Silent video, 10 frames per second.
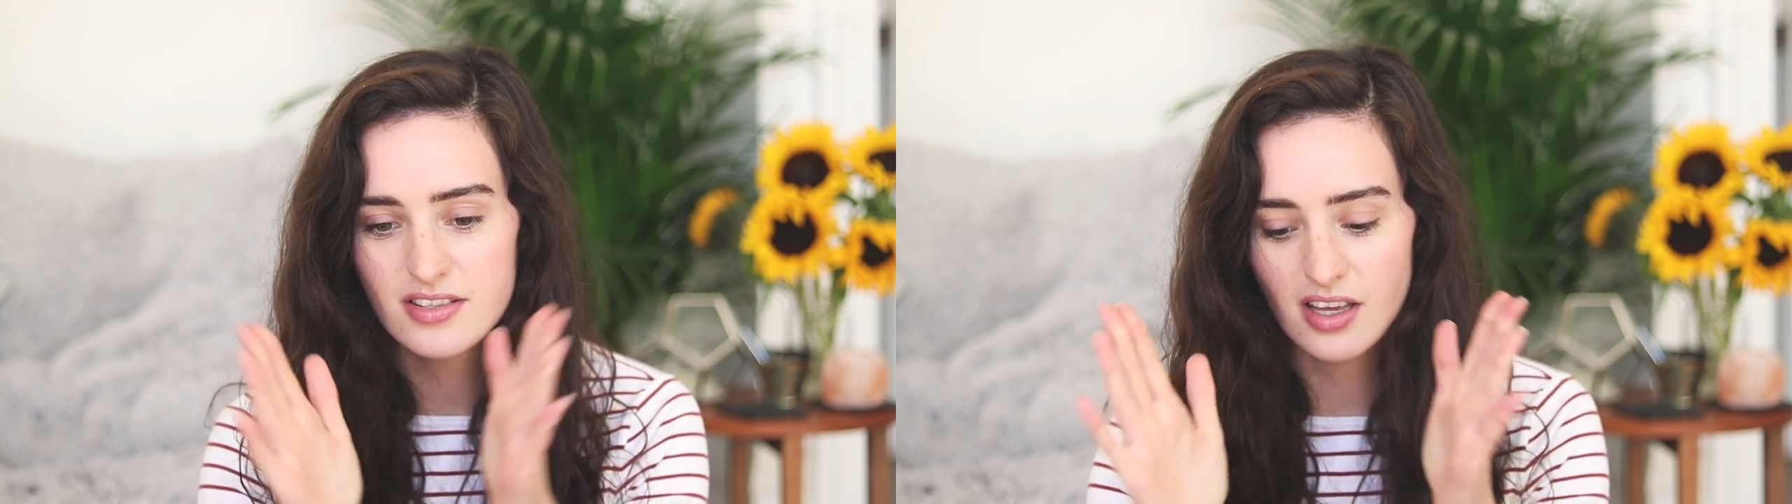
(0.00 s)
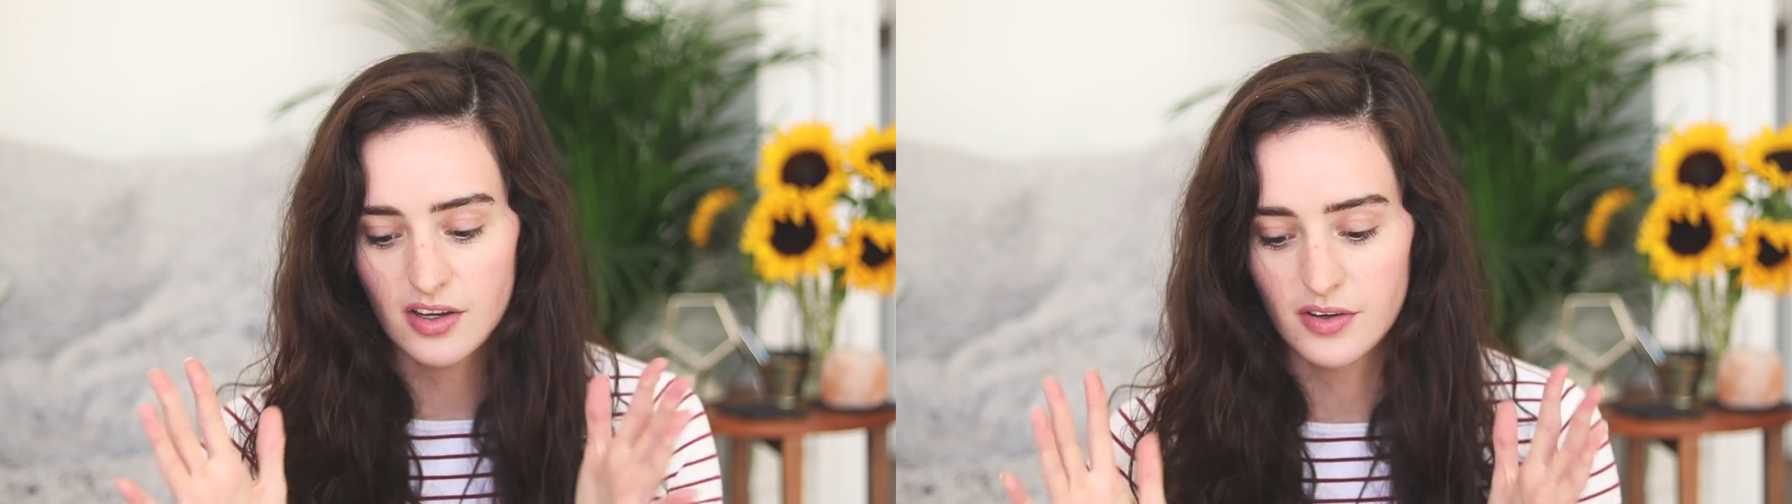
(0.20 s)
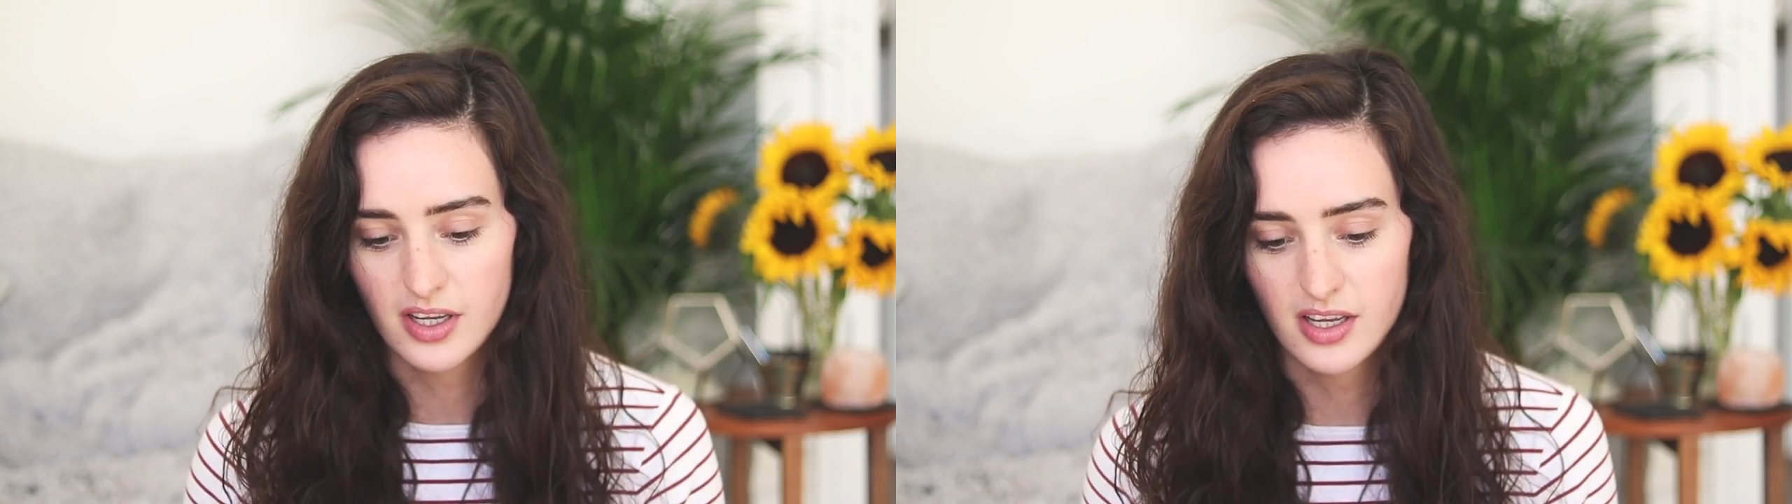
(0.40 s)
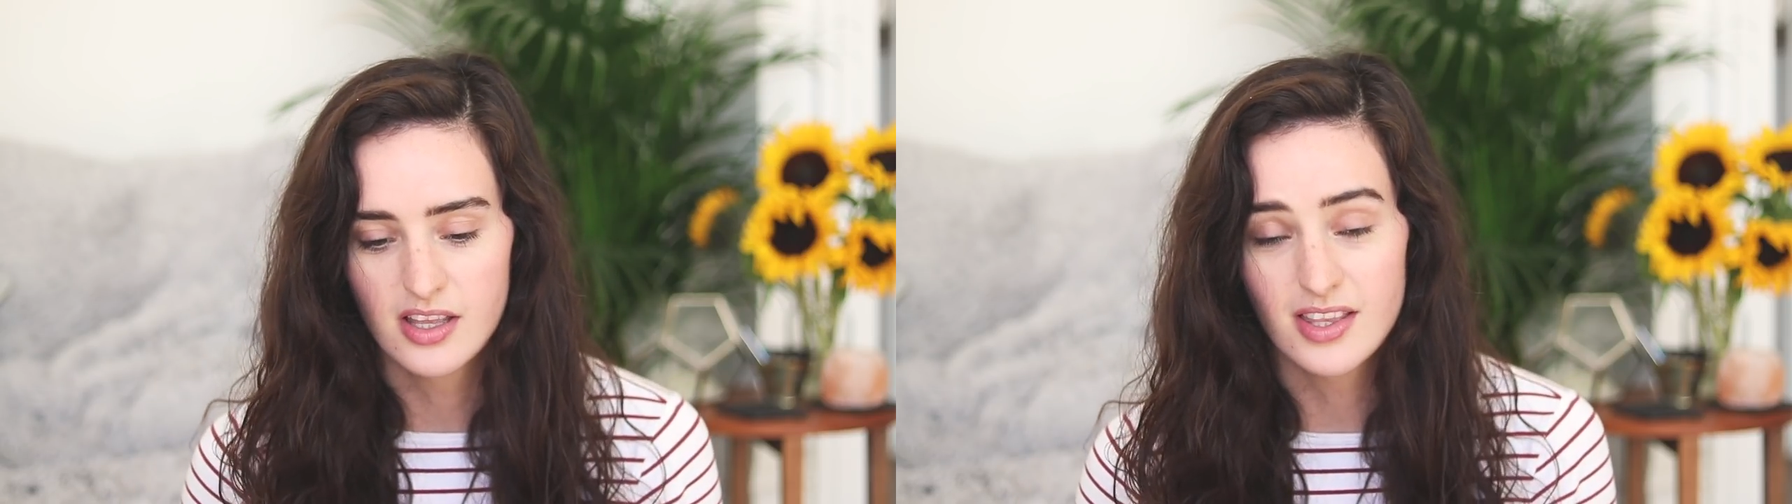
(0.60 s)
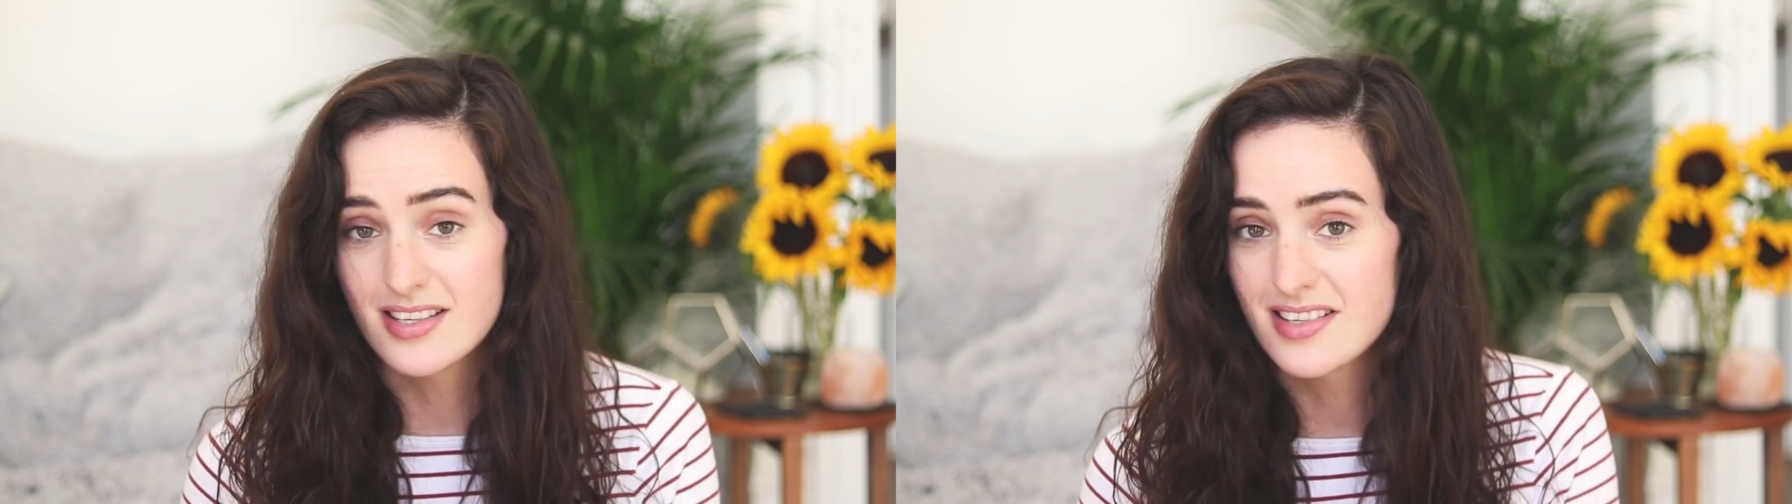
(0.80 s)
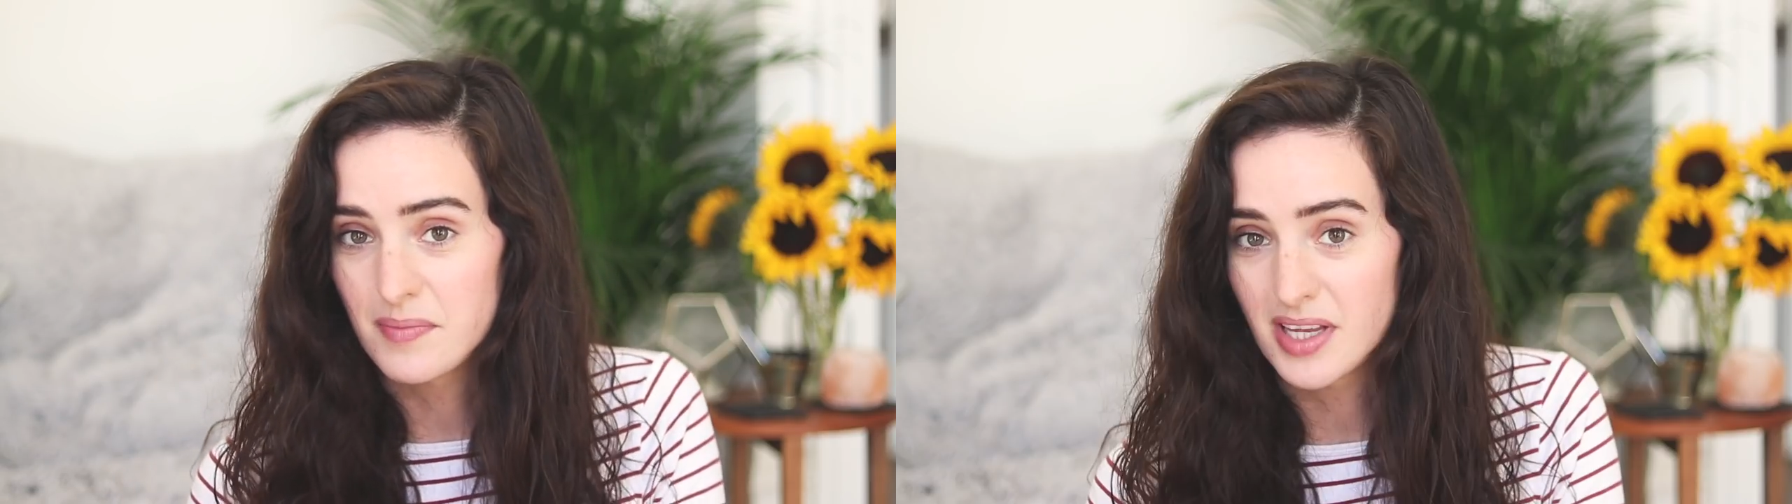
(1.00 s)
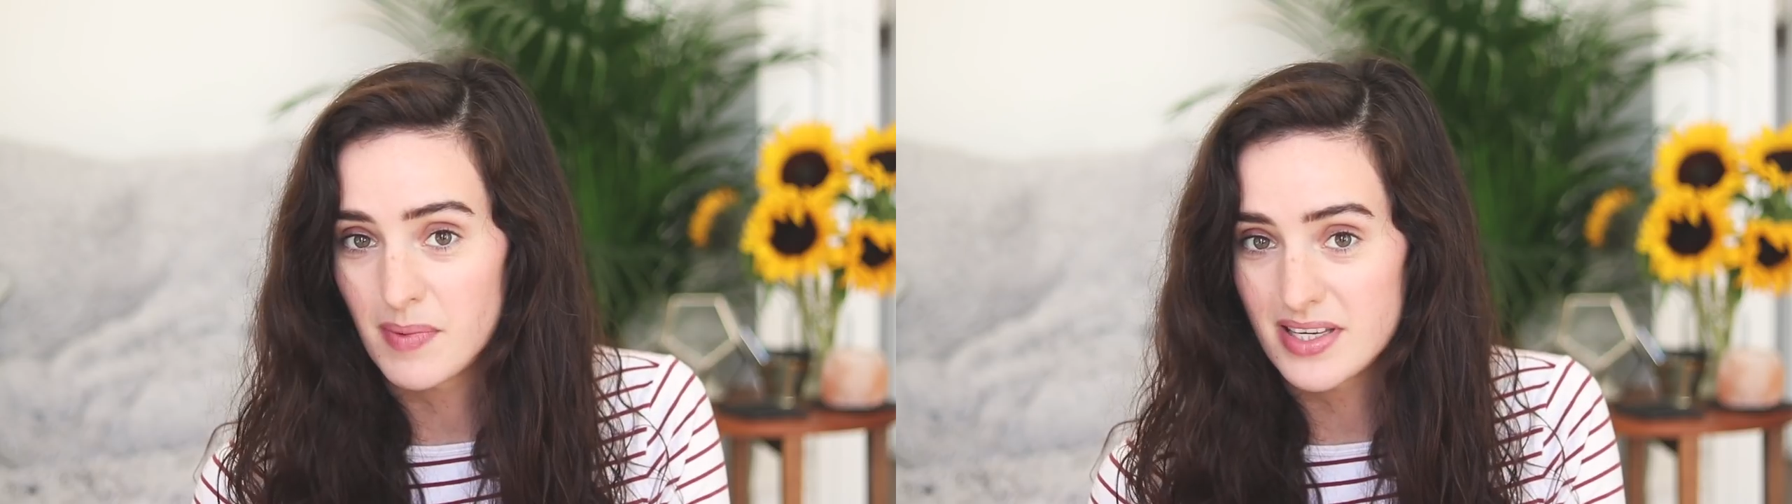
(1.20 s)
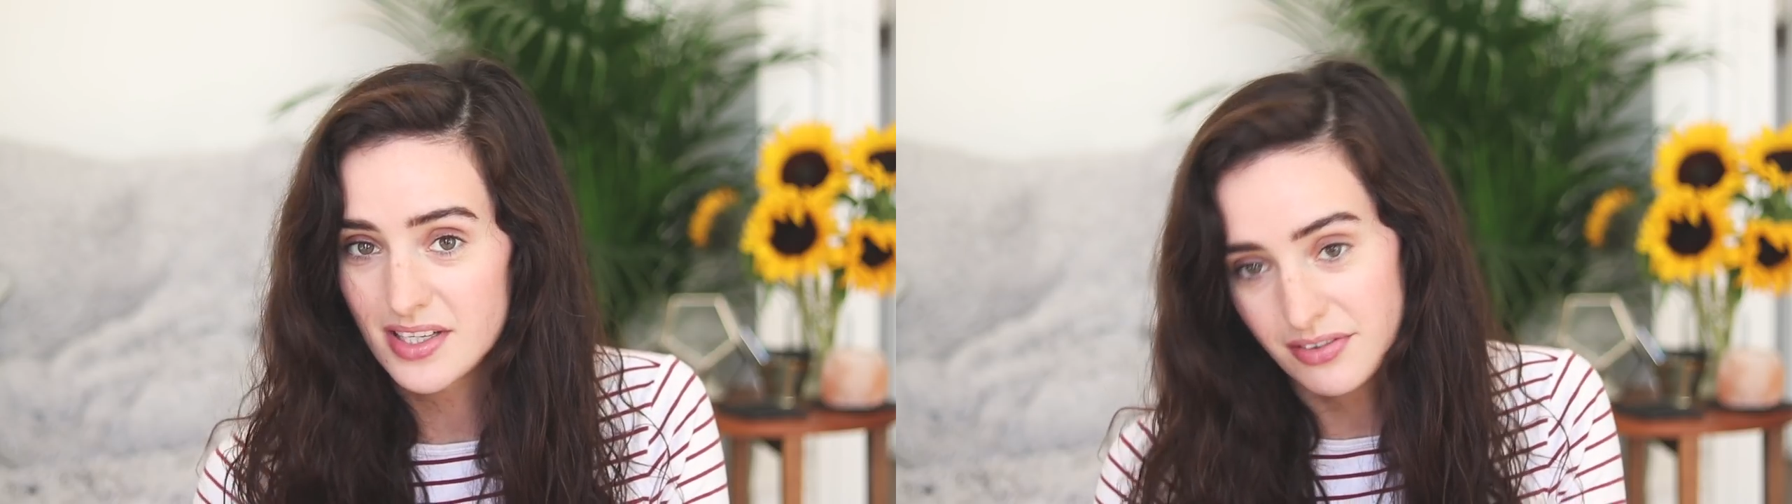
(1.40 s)
so this is something a
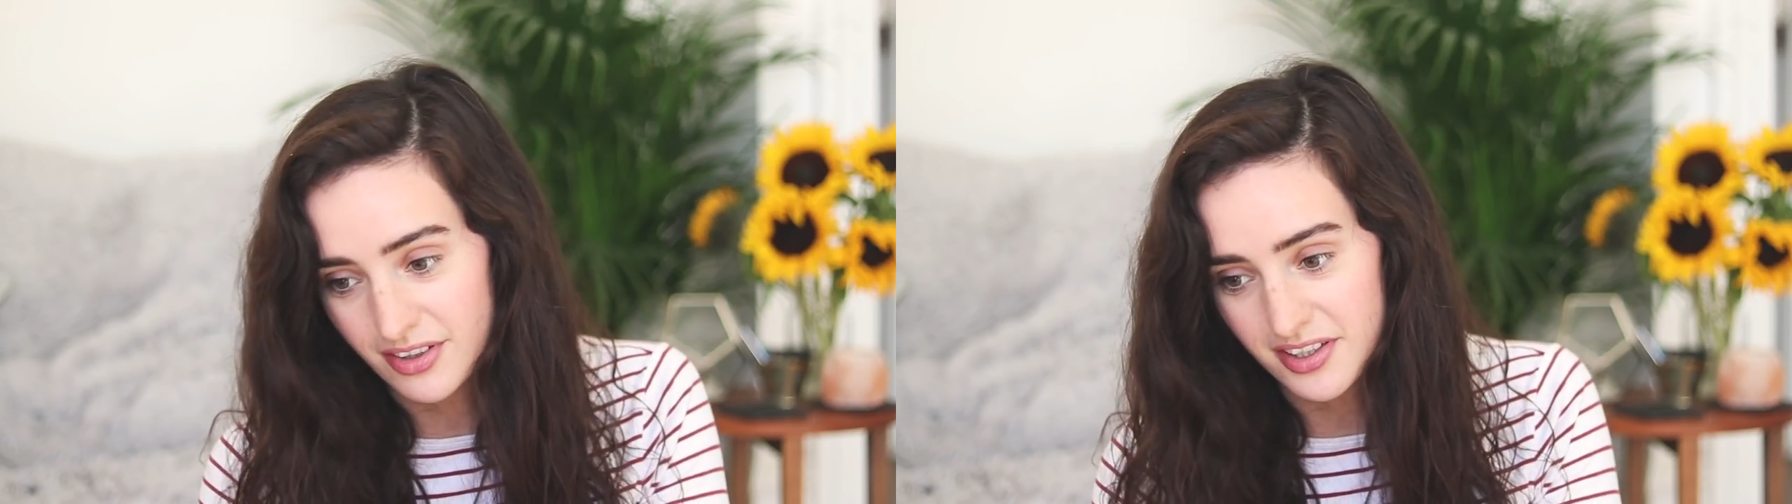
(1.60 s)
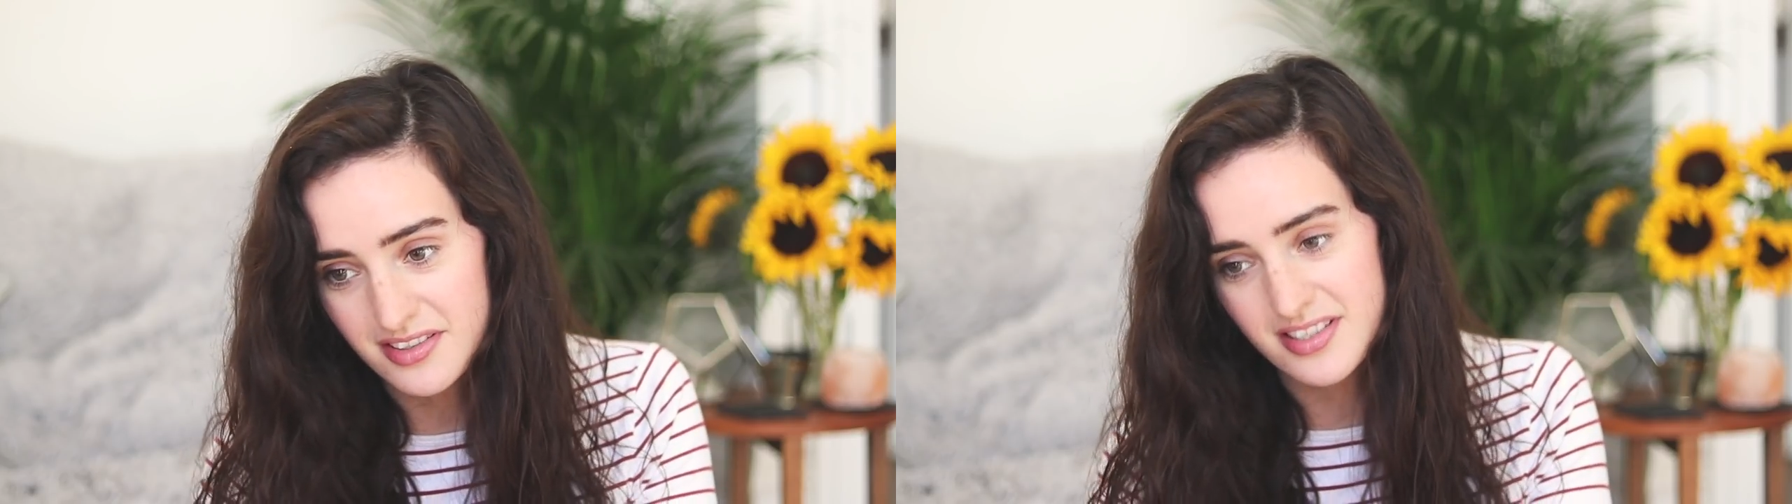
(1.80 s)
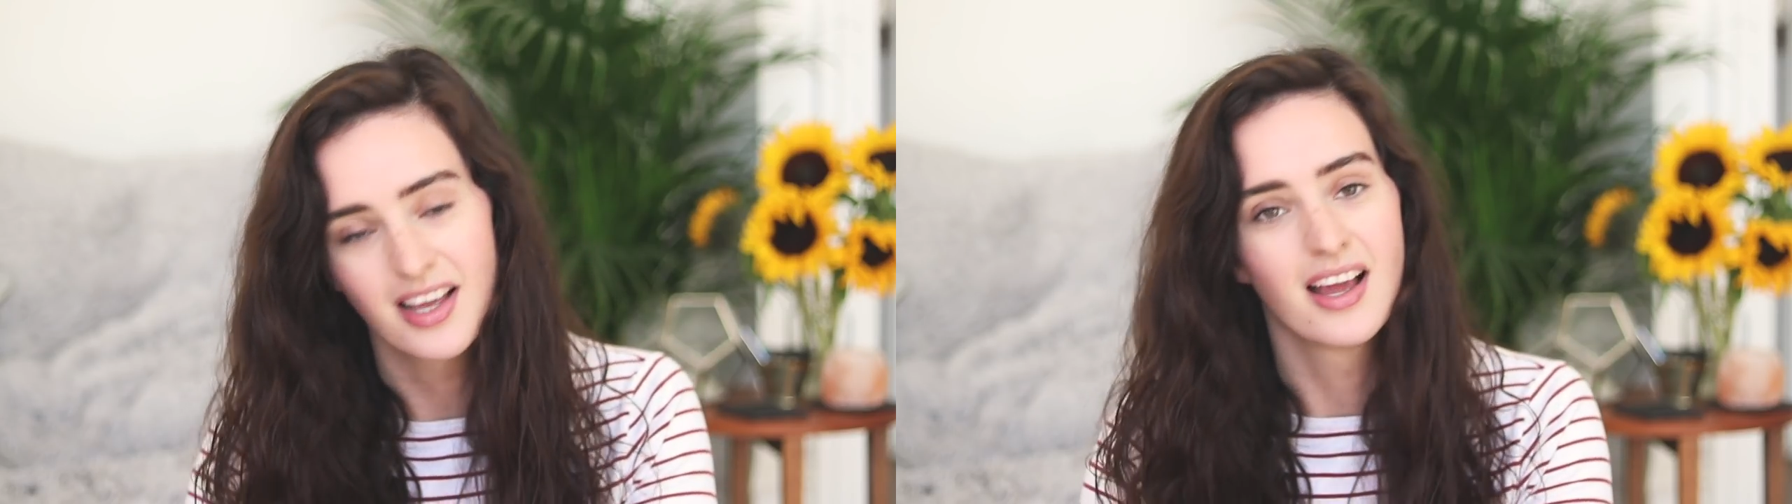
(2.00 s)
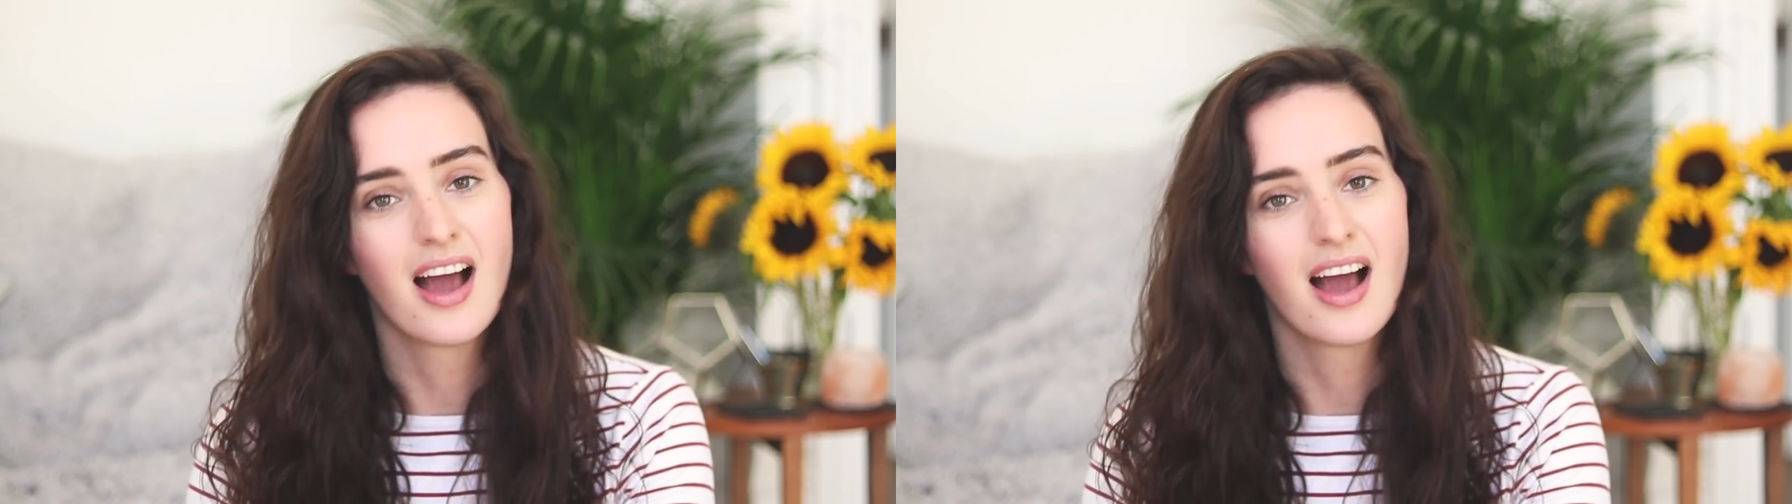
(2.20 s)
bit different.